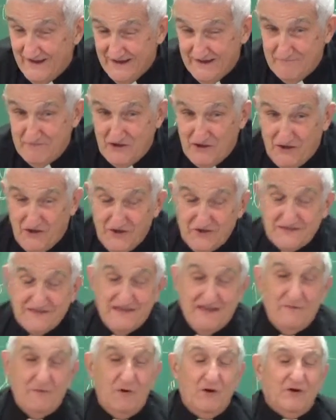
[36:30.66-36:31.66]
Because
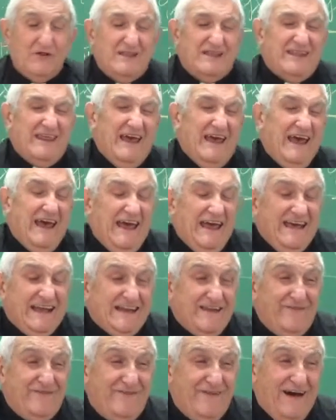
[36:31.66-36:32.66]
they were
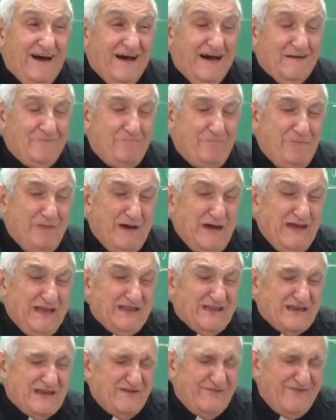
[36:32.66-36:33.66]
terrified,
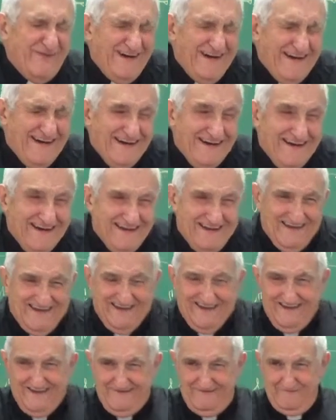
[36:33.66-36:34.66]

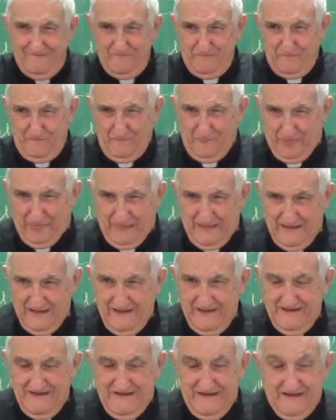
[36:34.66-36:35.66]
petrified.
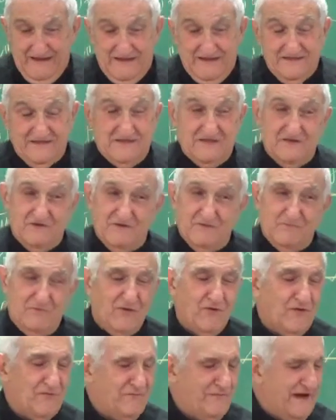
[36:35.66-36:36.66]
So
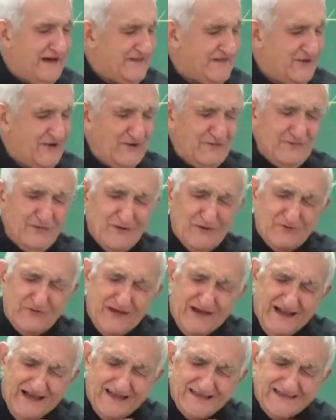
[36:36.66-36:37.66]
poor Bartholomew
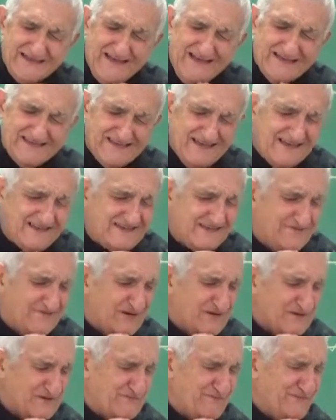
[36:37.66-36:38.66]
de las Casas, he
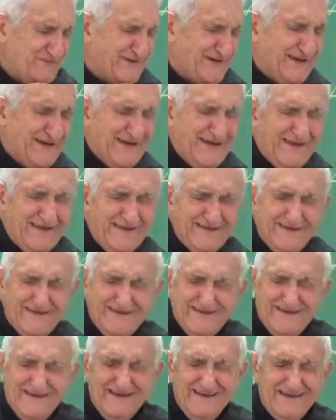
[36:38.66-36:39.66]
was
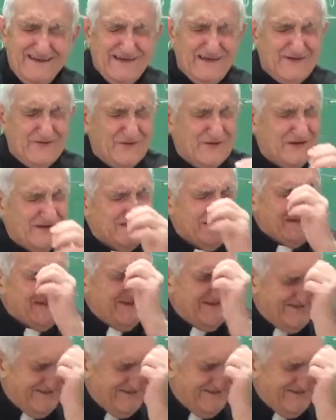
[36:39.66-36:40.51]
praying, he was,